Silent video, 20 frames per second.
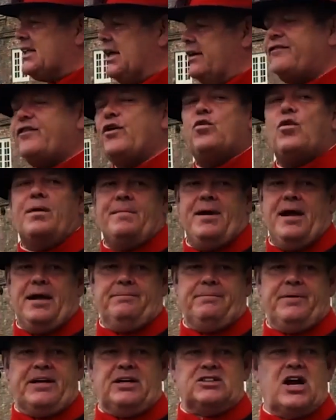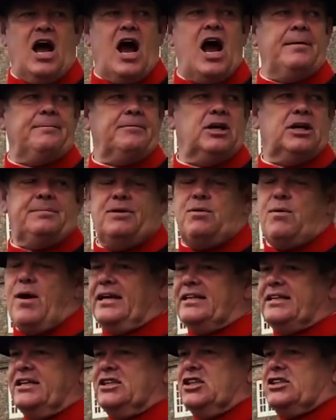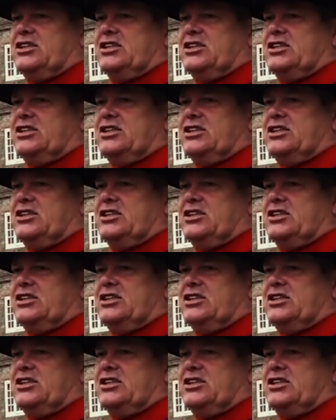sinful women, because I am going to be waiting